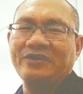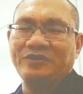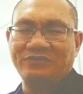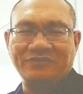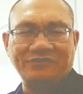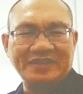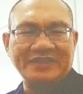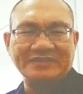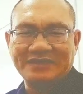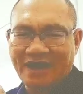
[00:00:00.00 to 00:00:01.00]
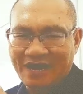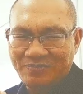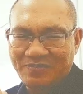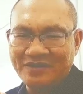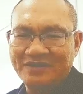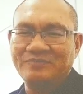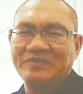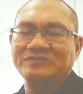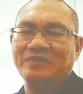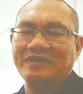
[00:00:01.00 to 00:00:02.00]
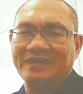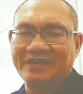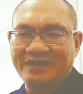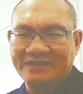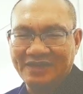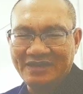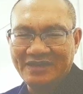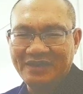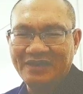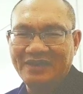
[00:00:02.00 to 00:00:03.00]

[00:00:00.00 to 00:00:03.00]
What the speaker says: When you create this hype, means when they are there,